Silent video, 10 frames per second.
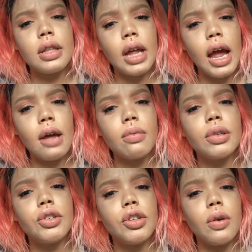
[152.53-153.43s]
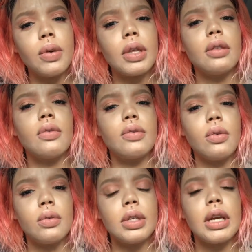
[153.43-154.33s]
that I was showing those
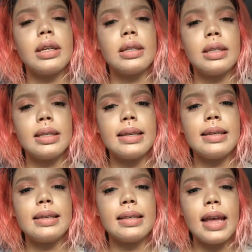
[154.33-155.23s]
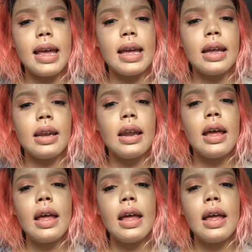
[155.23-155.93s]
old tendencies, and